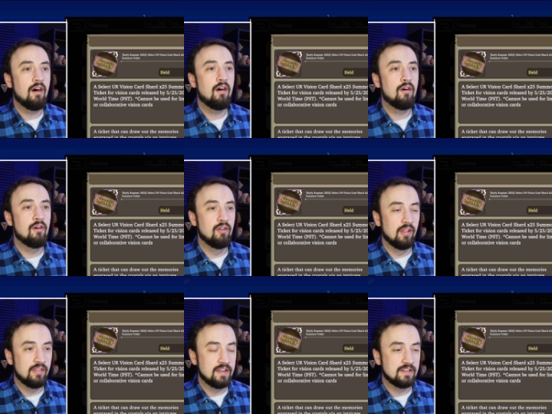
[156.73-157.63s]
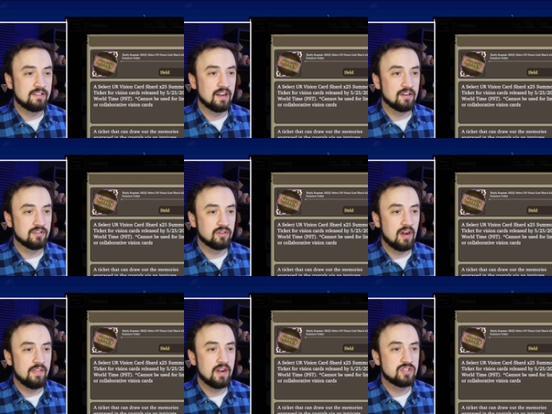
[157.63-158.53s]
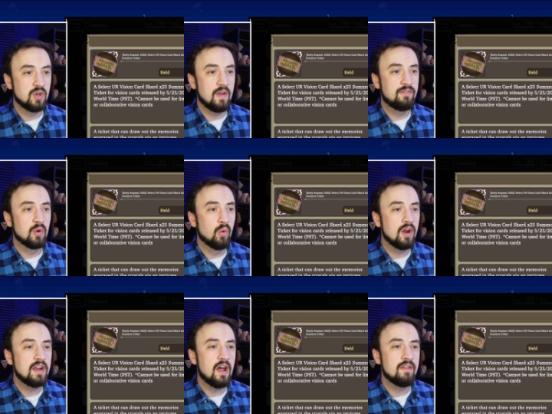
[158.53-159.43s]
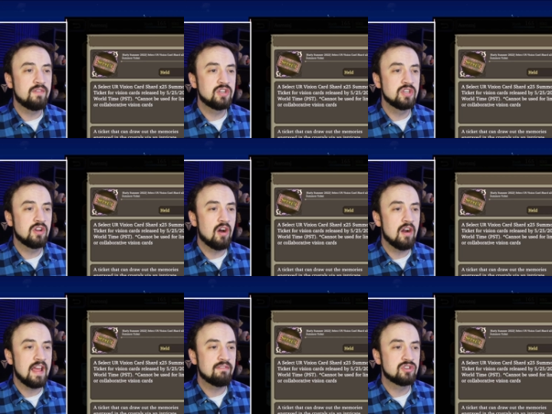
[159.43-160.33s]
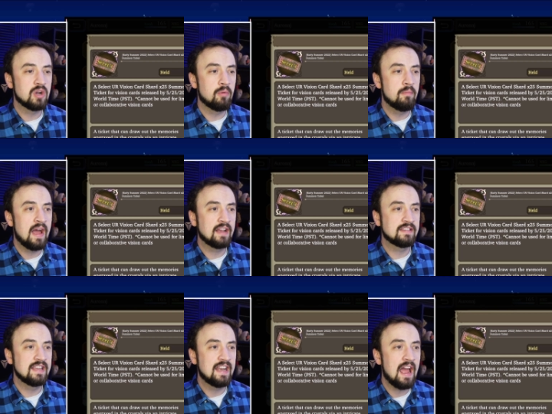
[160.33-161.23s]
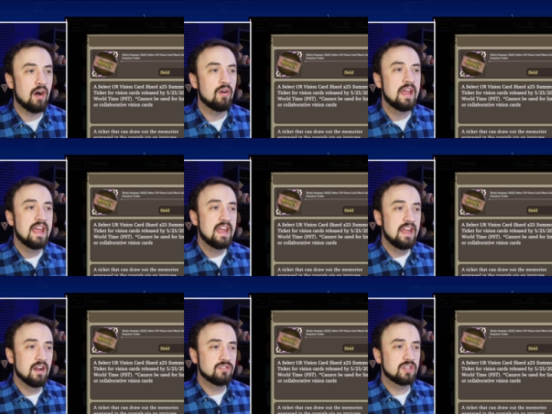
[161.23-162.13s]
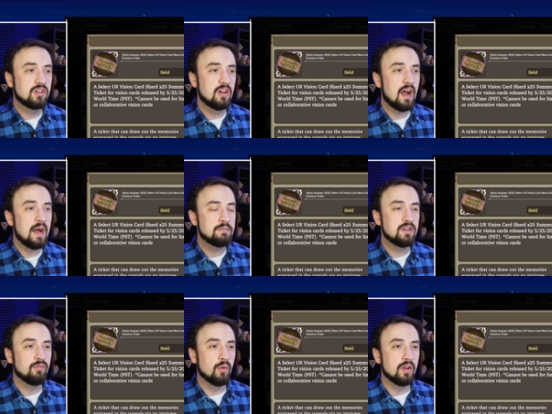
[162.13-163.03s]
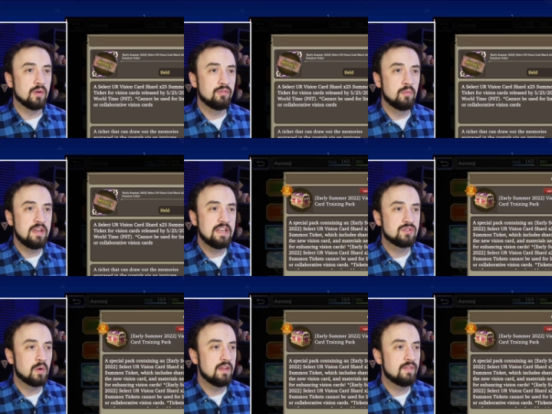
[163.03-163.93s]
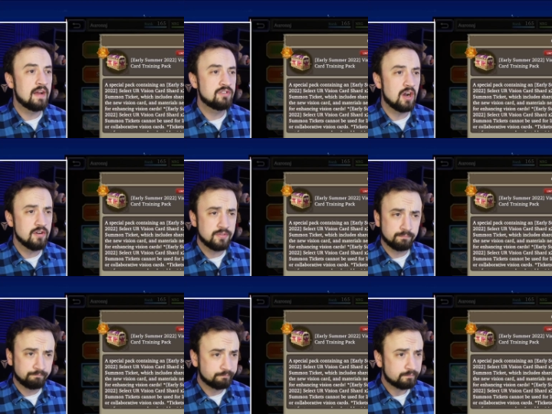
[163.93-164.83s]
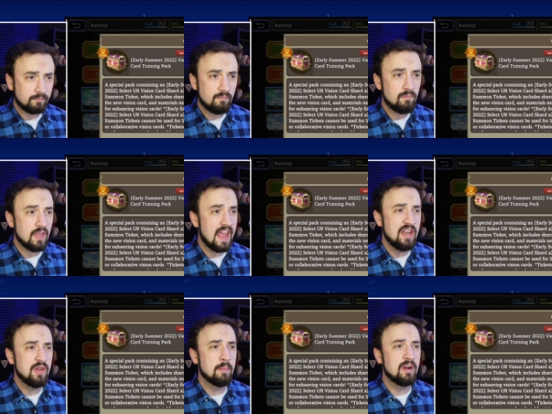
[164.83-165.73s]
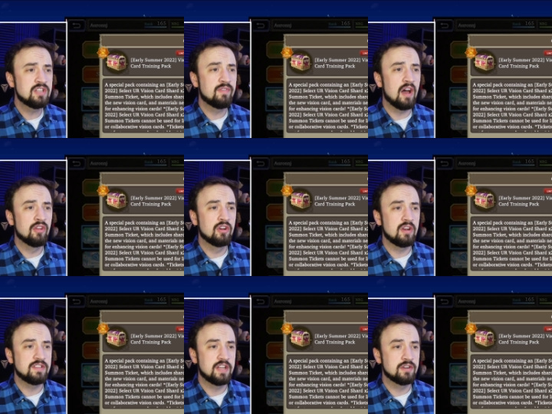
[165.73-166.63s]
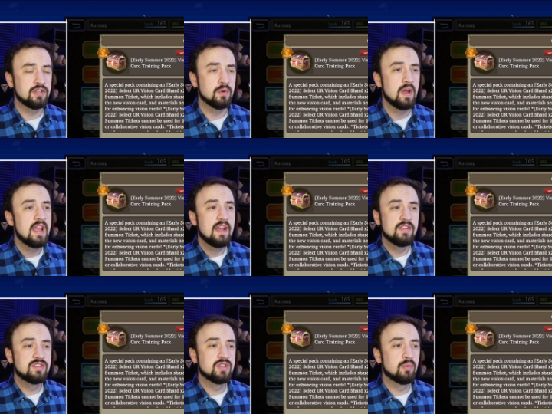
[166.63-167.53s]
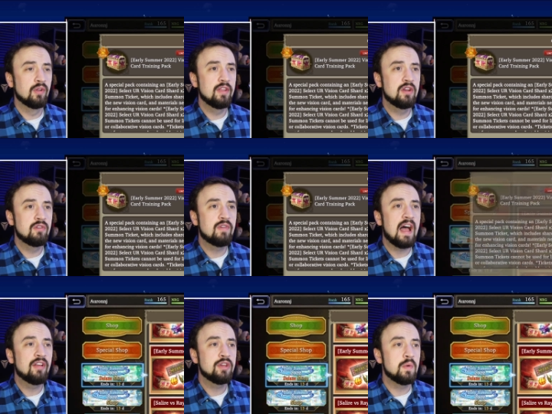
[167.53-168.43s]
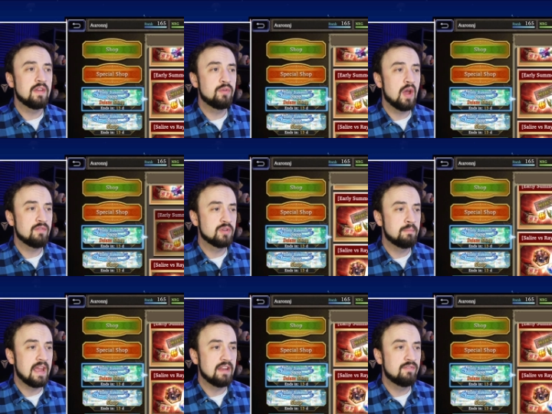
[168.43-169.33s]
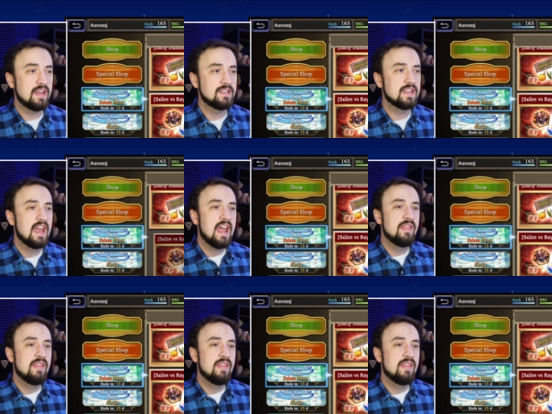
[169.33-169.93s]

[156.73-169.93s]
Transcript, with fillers: All of these suckers are on there. So if you're working on a vision card, having trouble maxing it out, here's a good option for you. If you need 25 shards, and you get a bunch of other goodies here too. This is a really good value if you have some paid Viz.